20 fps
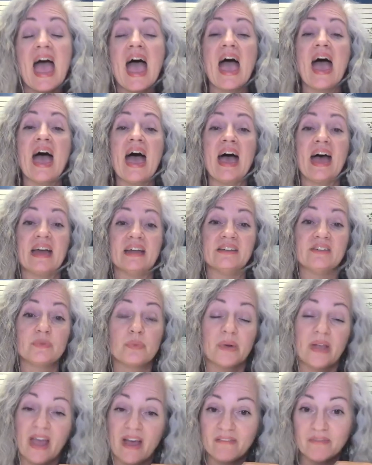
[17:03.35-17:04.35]
And
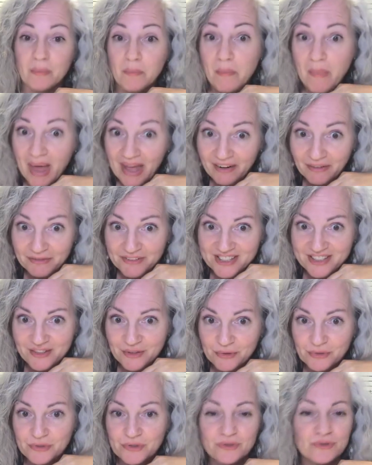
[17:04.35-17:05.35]
we have a
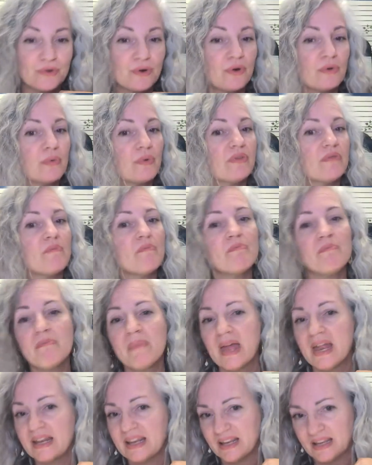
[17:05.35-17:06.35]
metaphysical store with
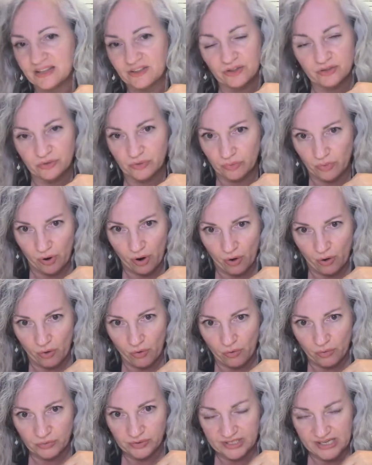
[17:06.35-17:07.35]
many
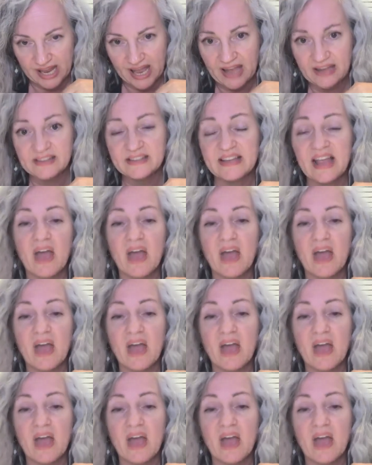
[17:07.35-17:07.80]
tarot decks,